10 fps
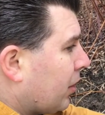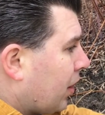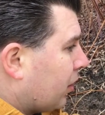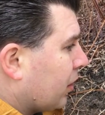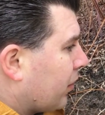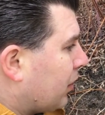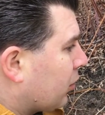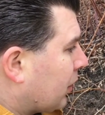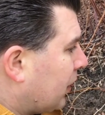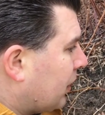area that you
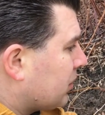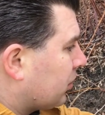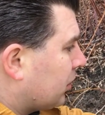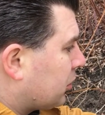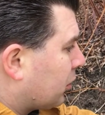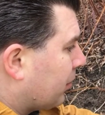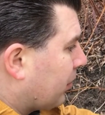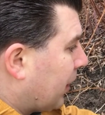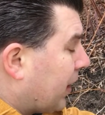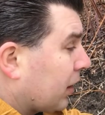can easily trim
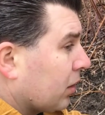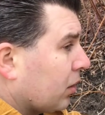back,